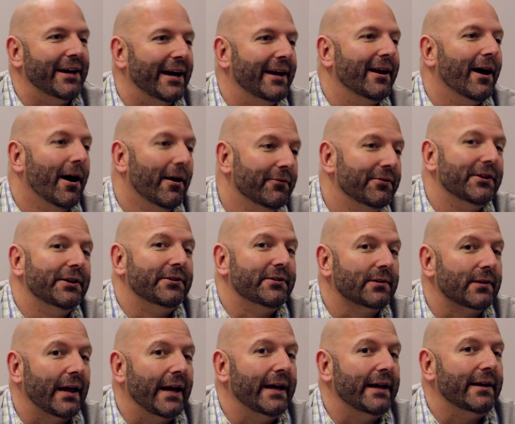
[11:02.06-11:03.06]
yet, of the
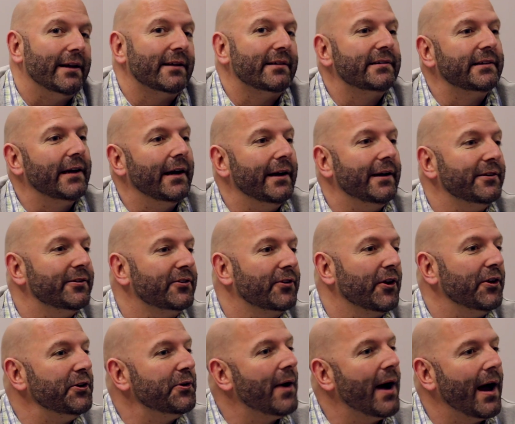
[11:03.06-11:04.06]
delayed exchange. So
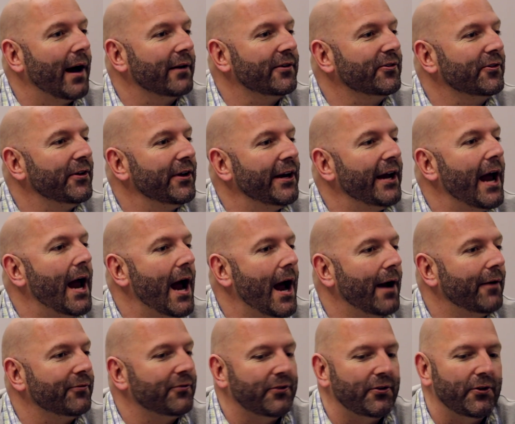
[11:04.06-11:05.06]
you actually
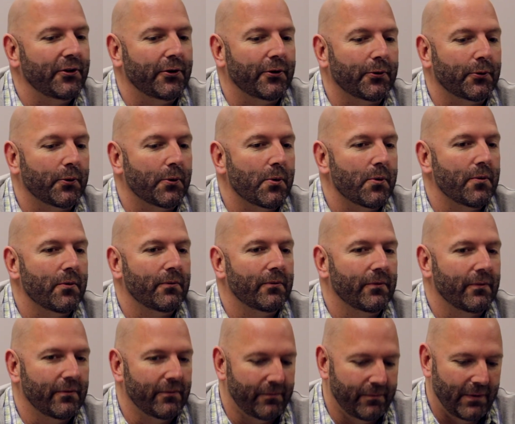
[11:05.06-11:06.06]
have to
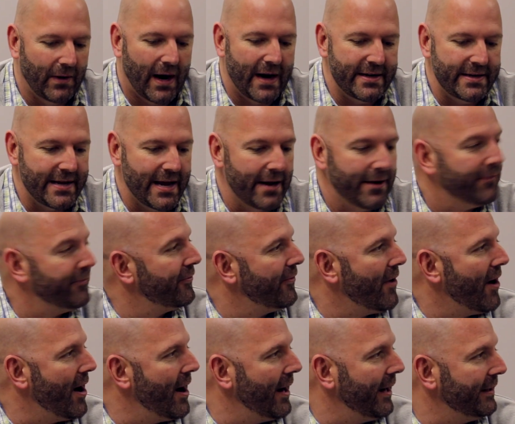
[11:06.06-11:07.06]

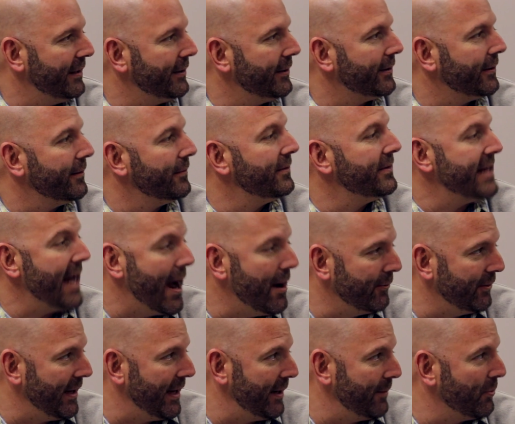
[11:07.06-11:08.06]
identify your
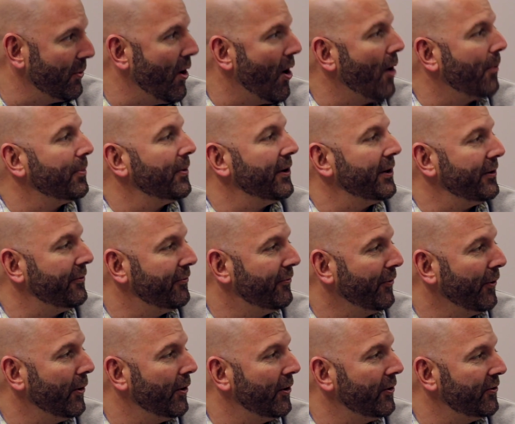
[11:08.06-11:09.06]
downleg property
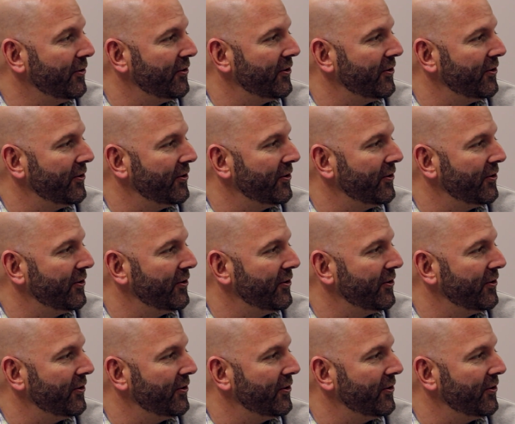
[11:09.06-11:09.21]
first,